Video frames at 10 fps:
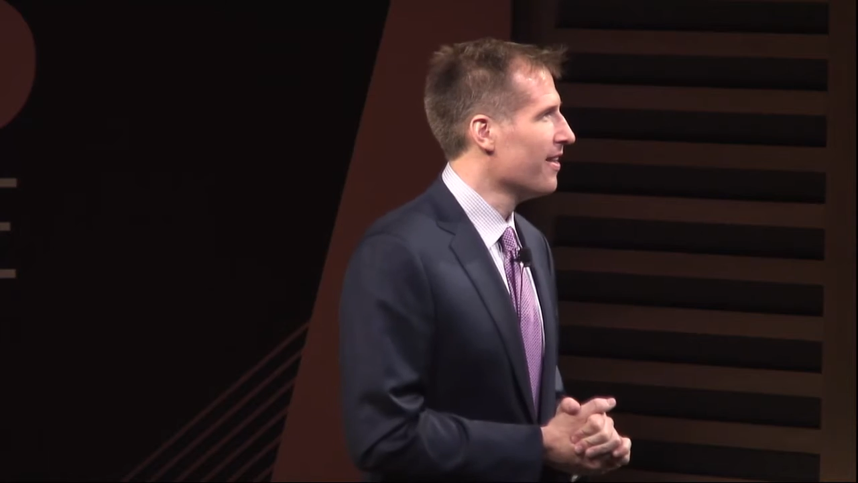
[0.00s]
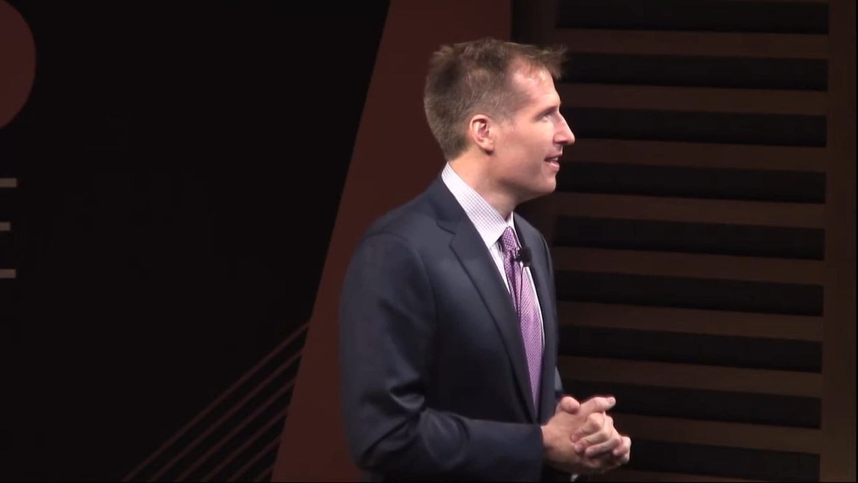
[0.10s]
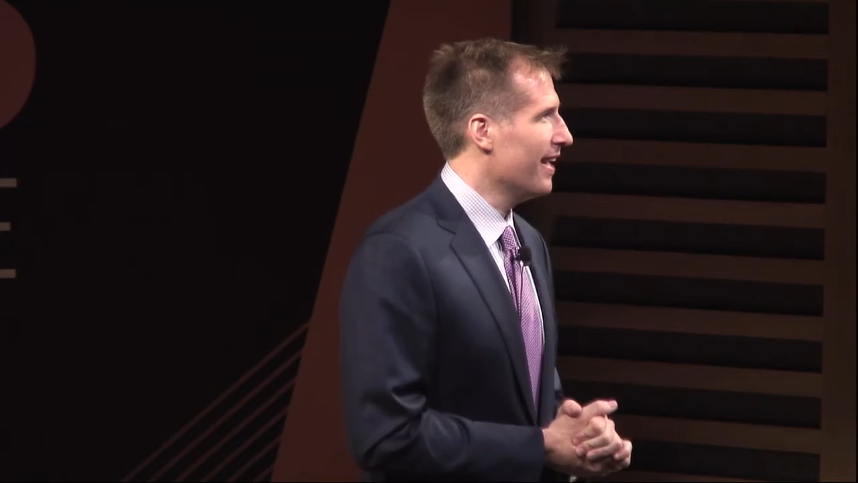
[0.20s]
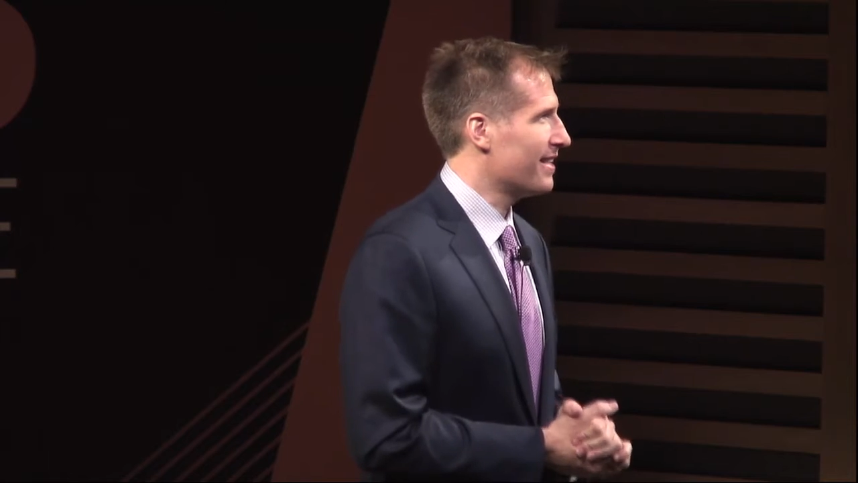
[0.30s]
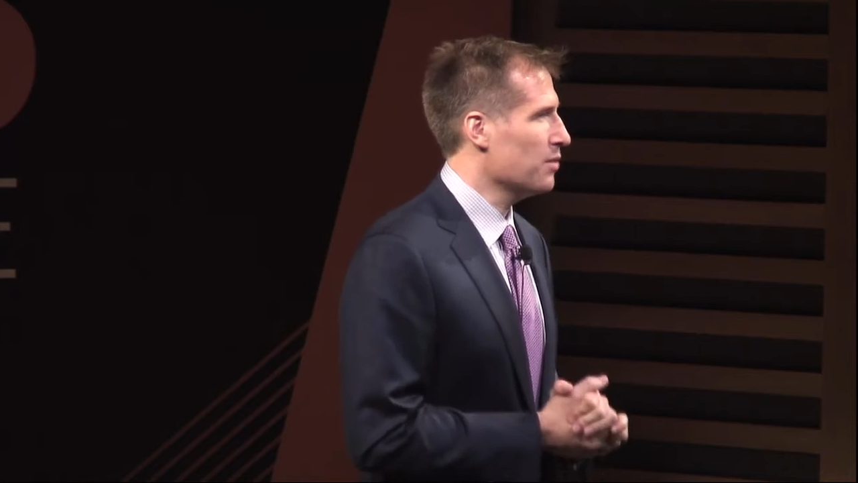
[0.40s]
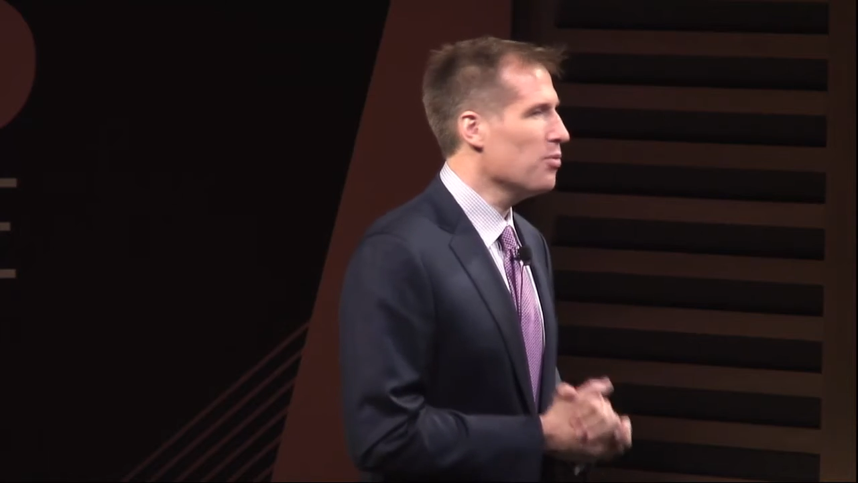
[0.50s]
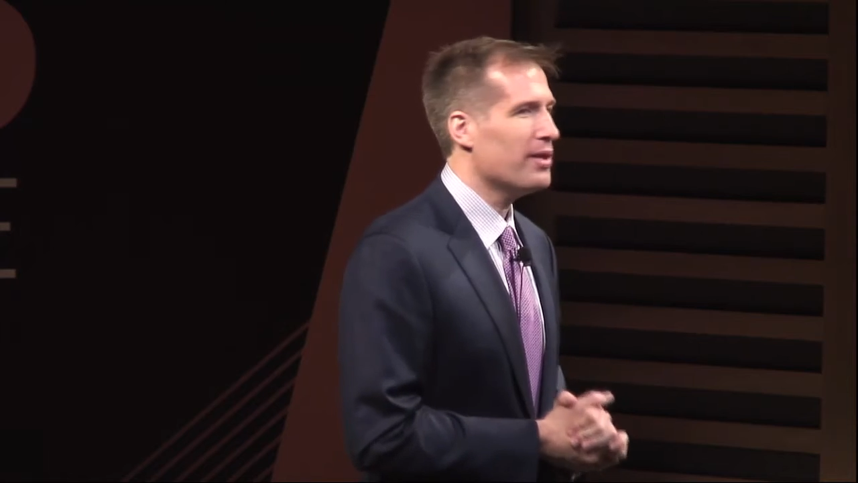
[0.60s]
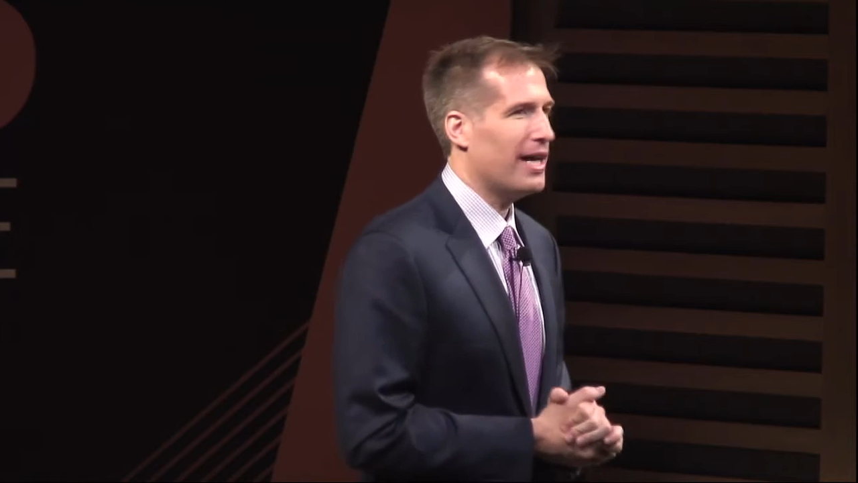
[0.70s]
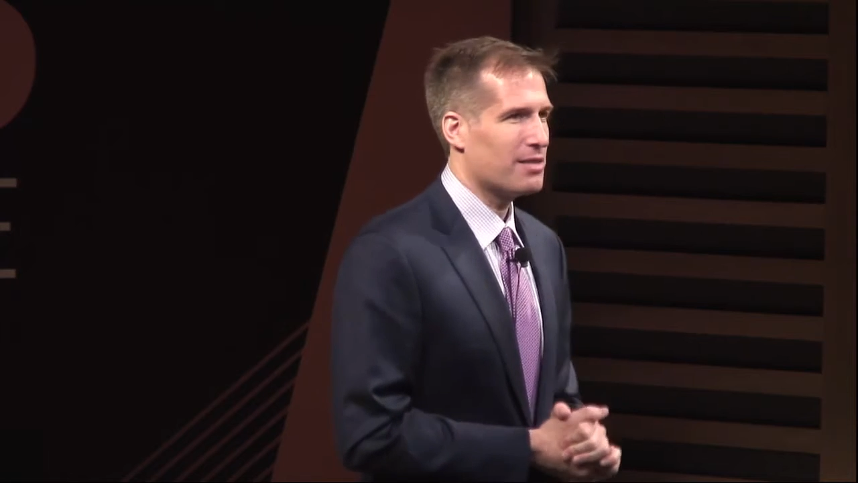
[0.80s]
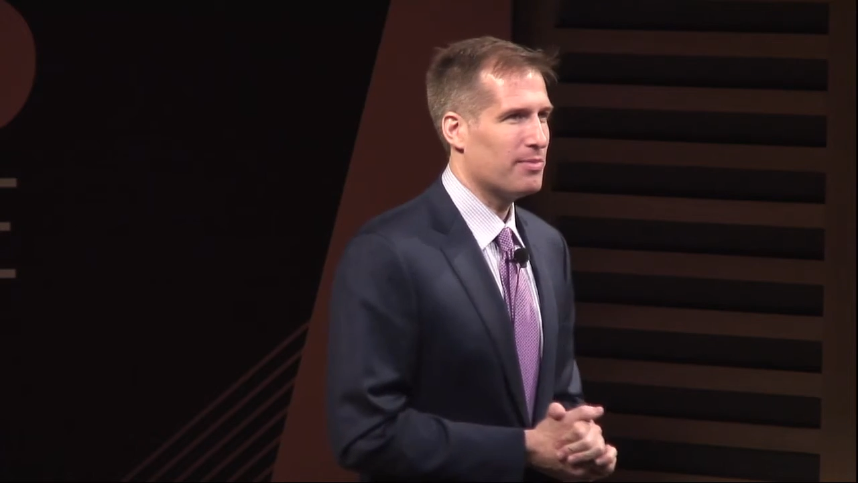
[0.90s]
and someone
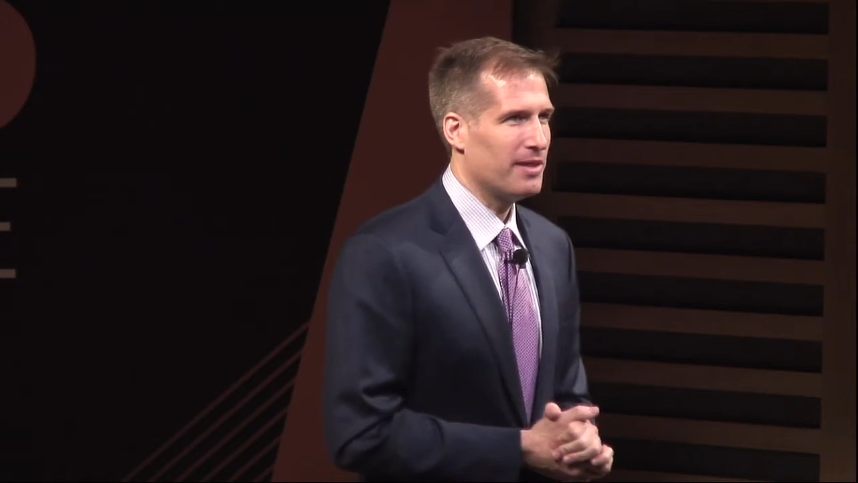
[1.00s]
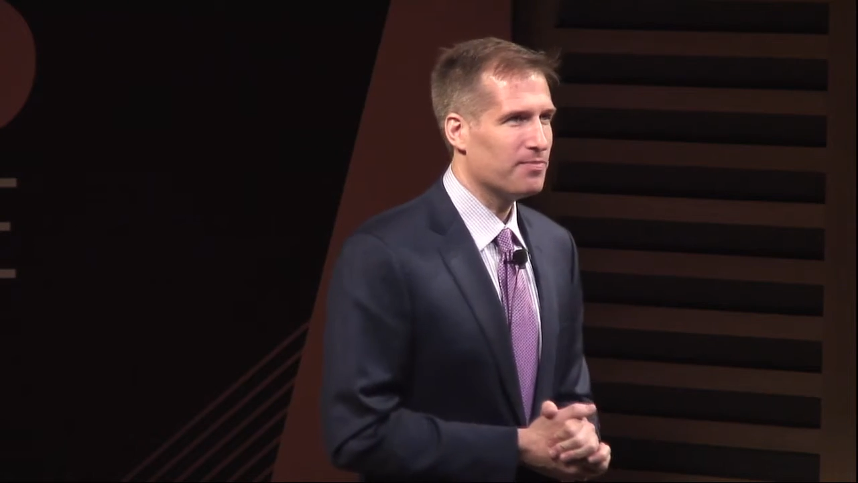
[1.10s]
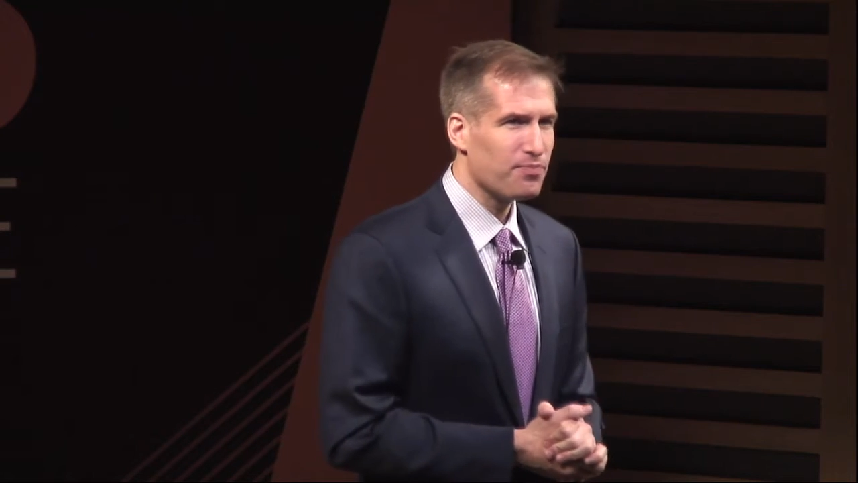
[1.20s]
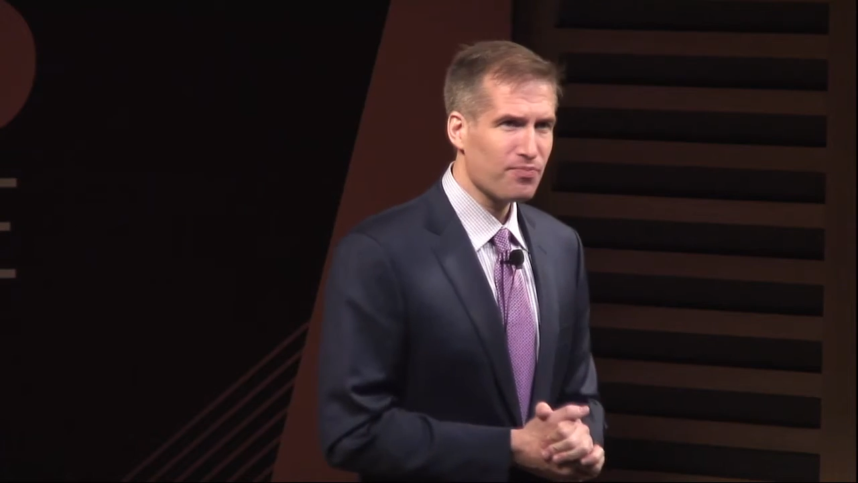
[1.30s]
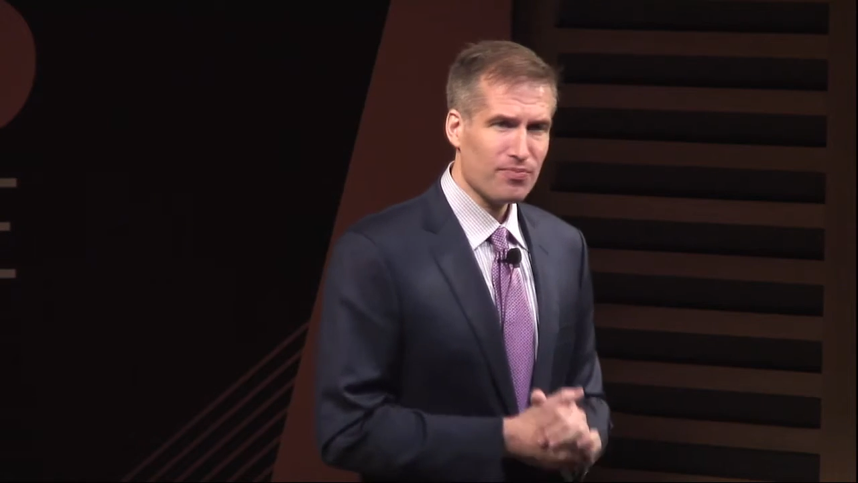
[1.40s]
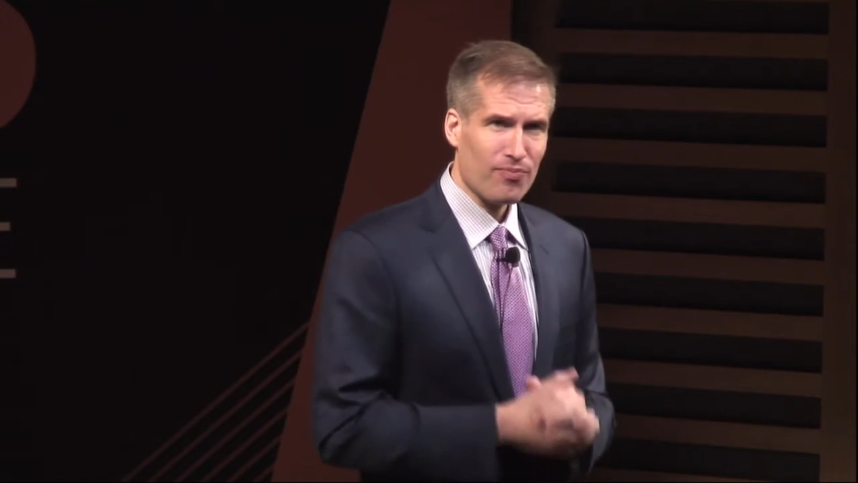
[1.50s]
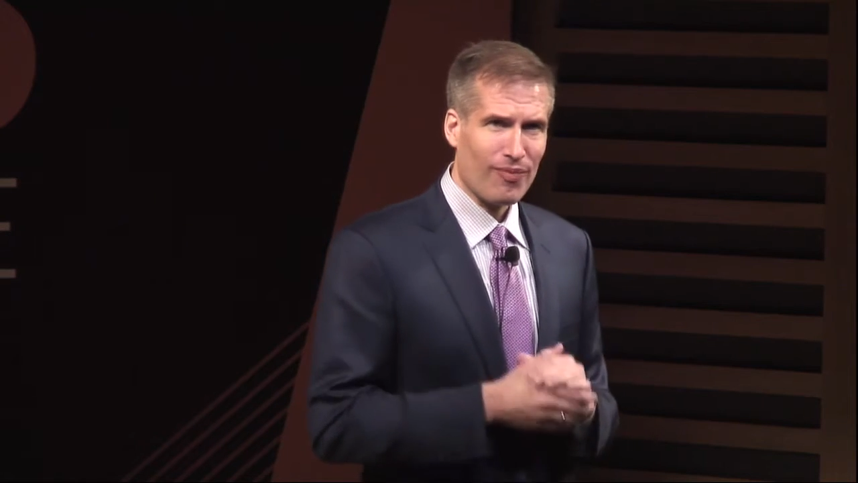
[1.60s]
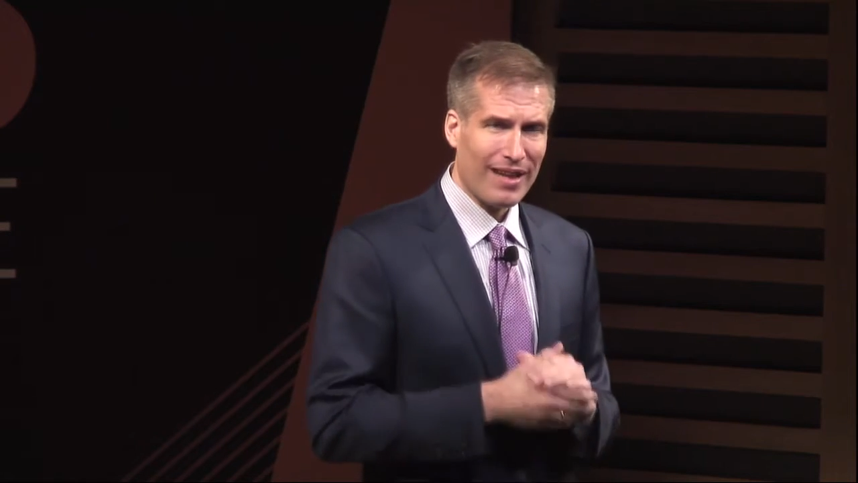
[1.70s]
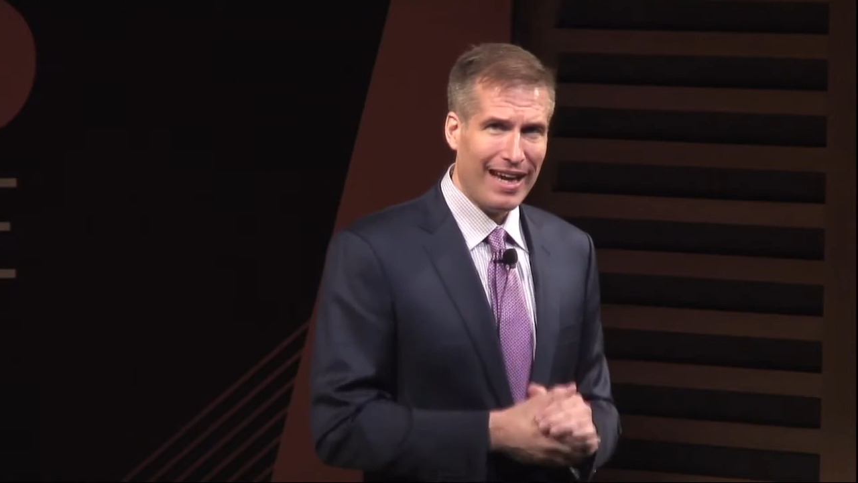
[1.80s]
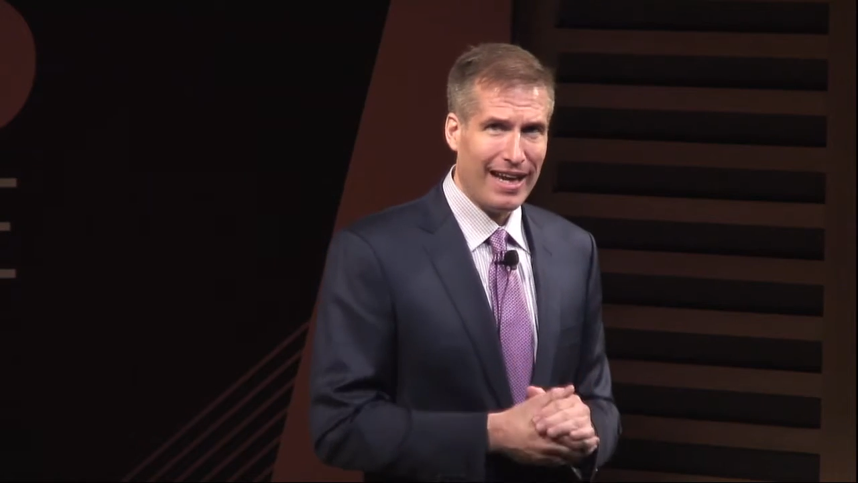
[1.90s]
would ask me,
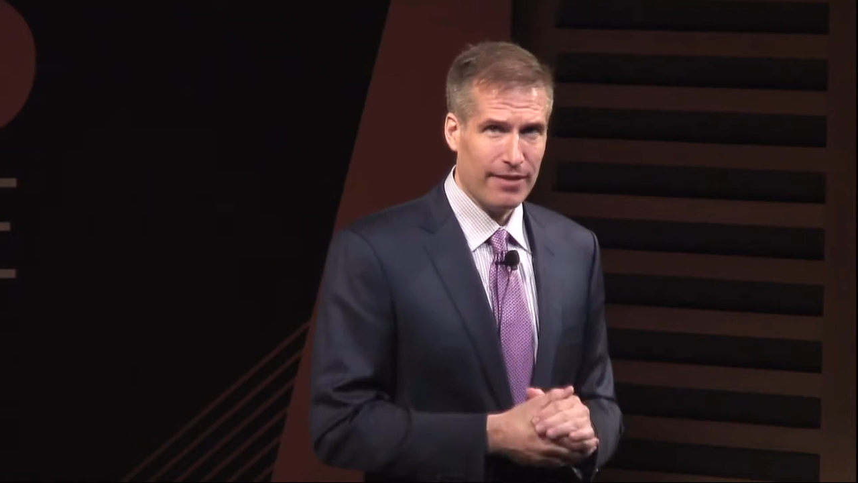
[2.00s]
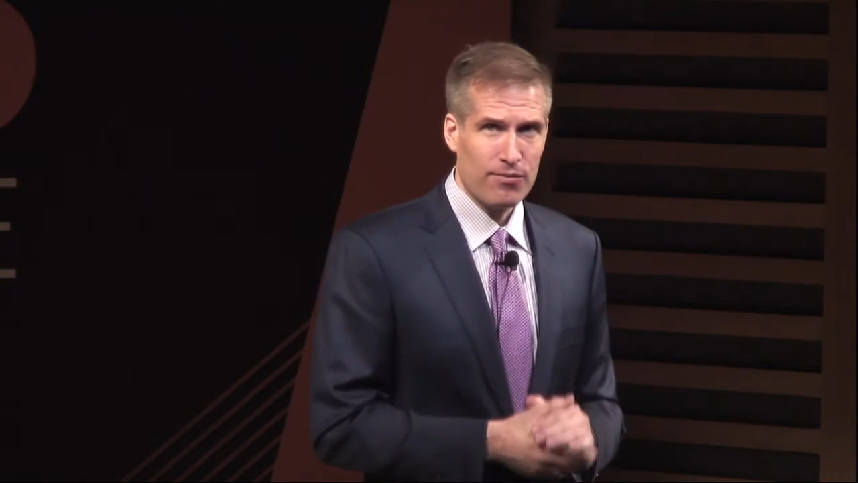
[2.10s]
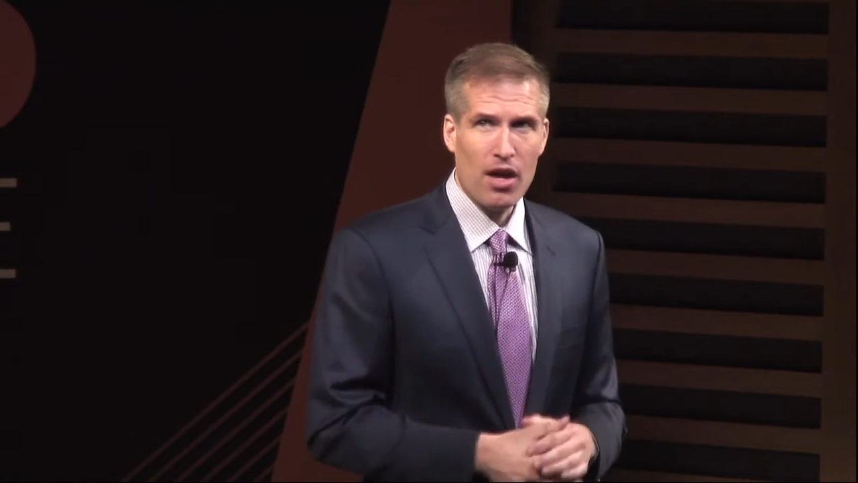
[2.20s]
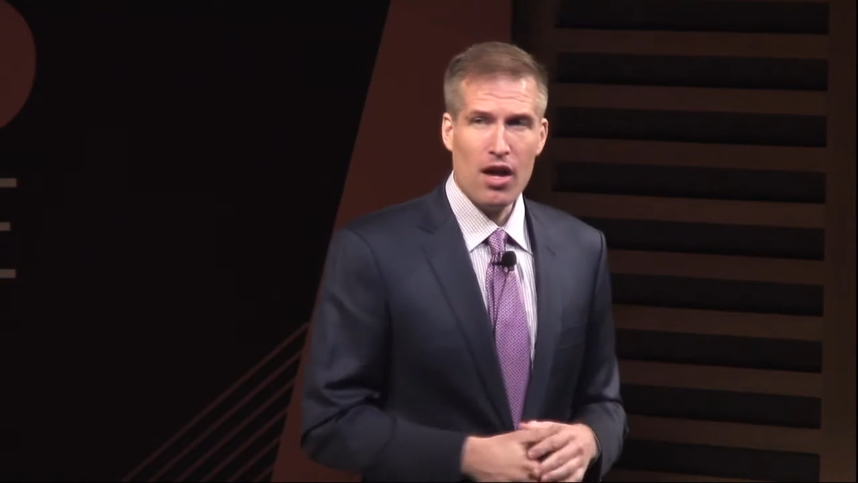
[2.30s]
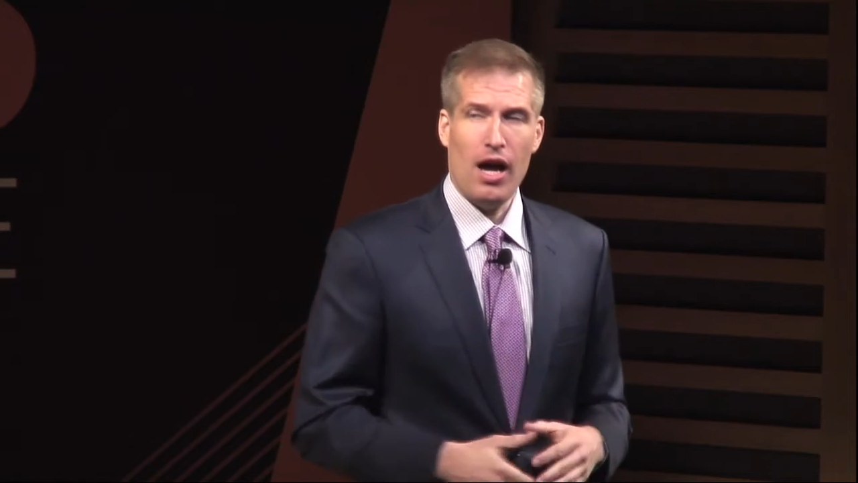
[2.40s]
hey,